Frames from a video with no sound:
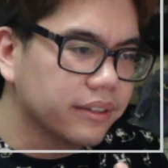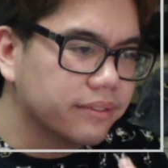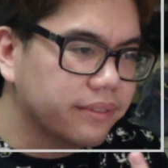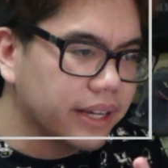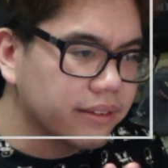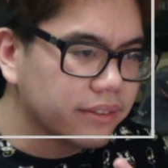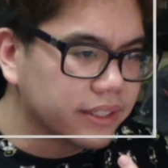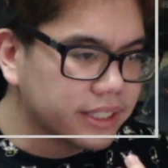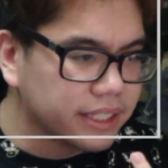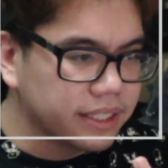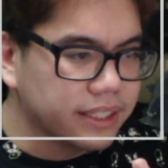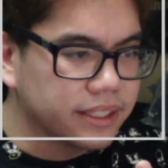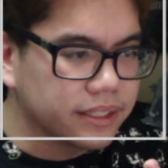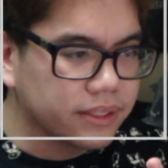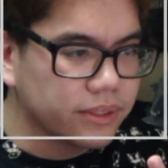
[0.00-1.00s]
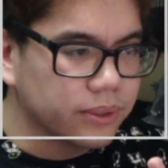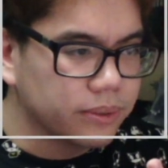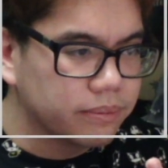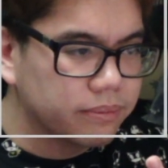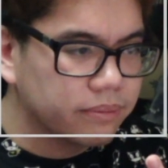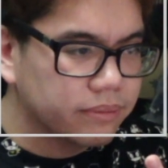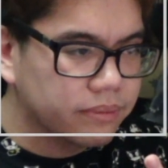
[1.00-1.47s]
favorites in this
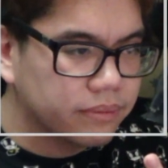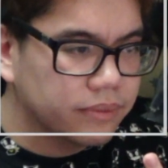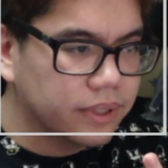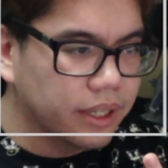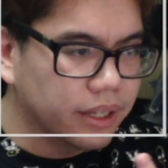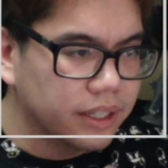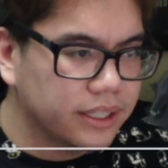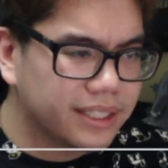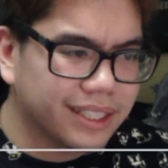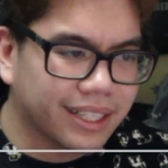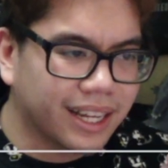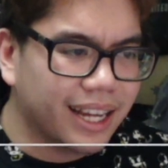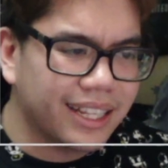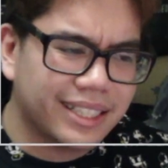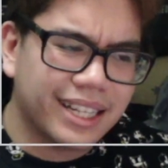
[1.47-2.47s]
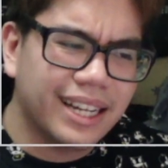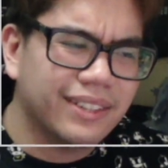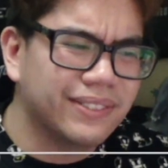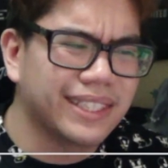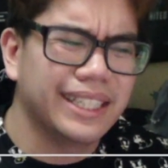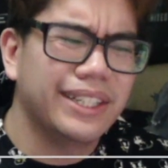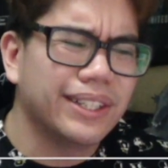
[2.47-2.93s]
group. It's kind
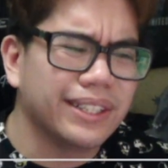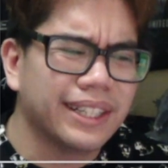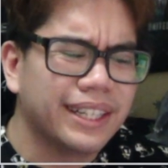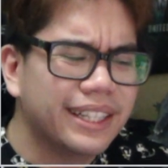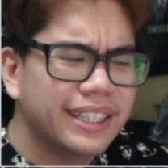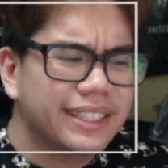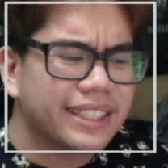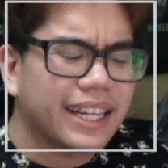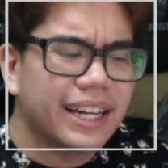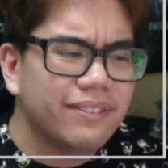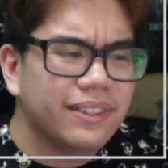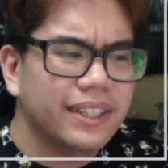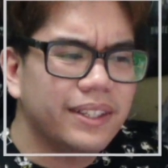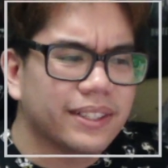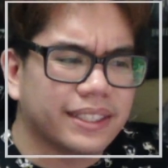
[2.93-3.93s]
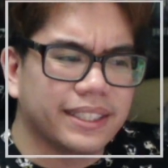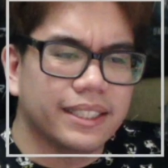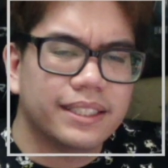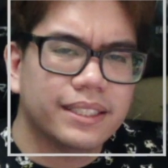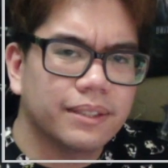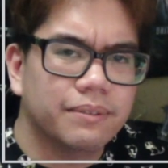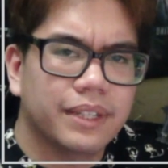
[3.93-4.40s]
of a little
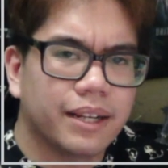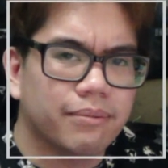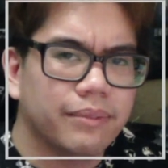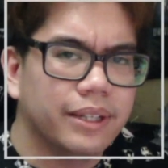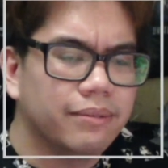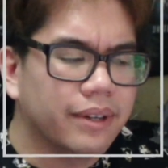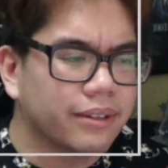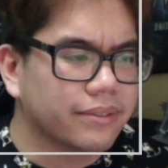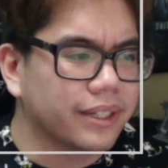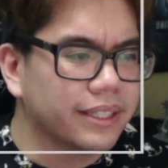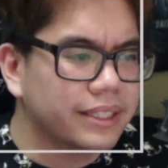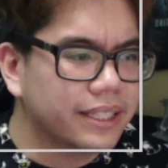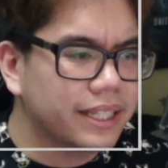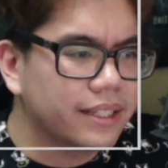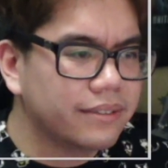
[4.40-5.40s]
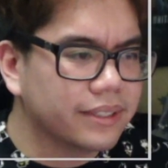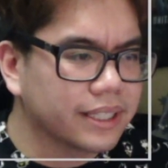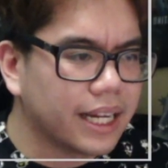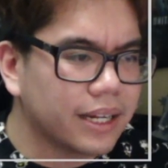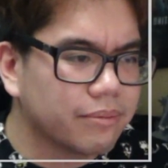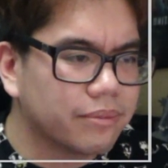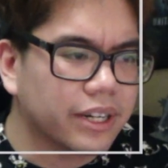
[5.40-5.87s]
system that me and my friends have. It's
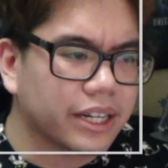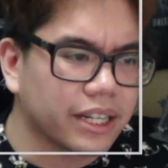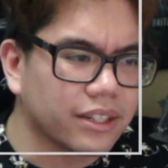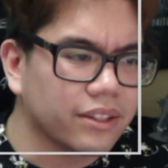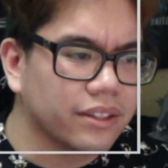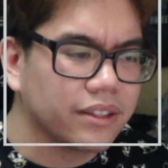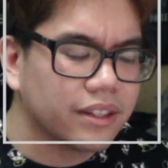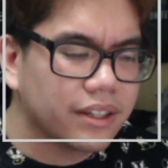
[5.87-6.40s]
kind of freaking,